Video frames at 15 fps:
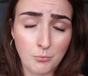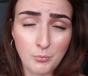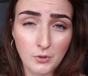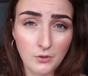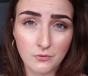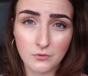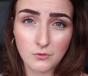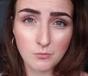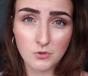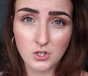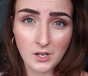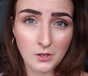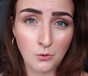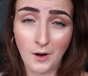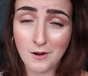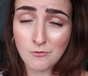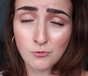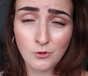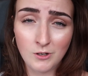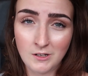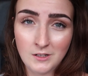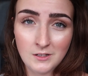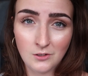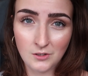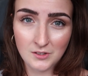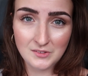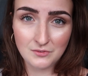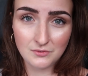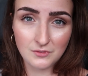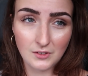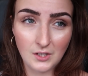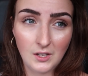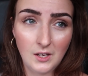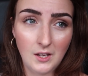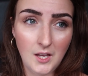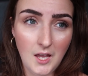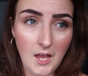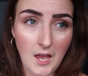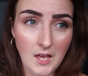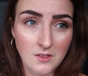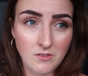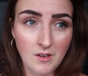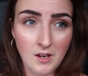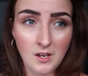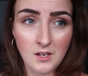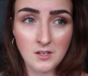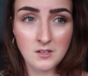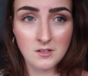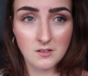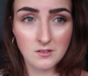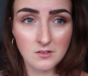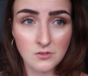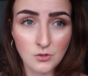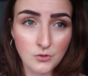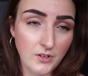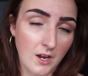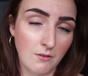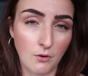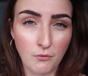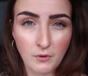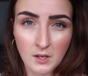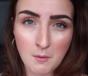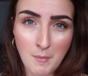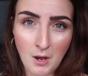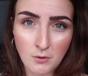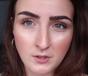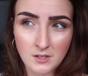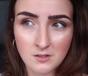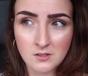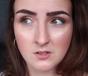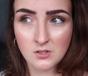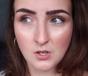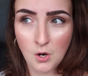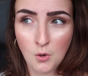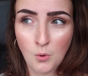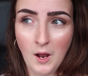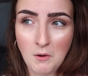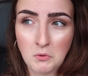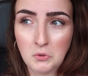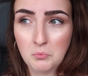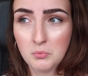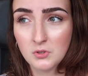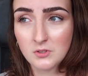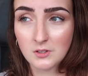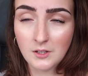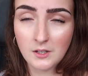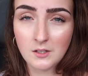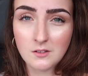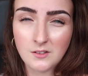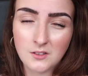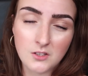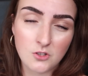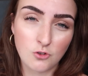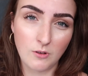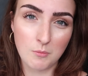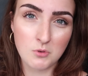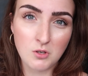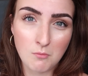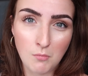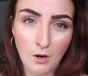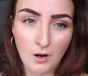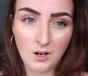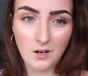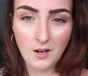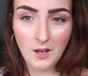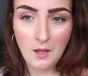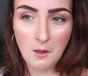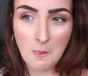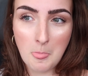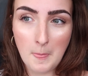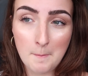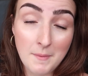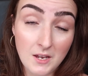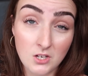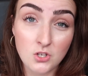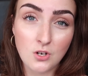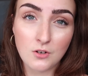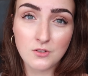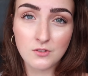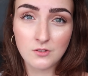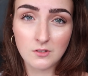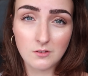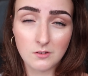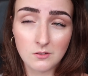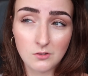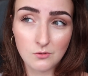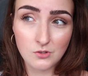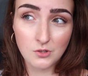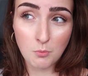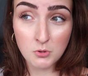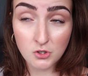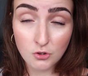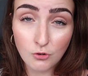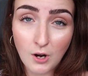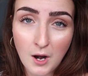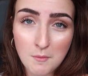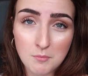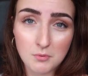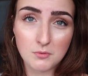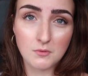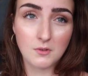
perfume channel I really love, and they told everything about it, so I will put the link in the description bar. And make sure to subscribe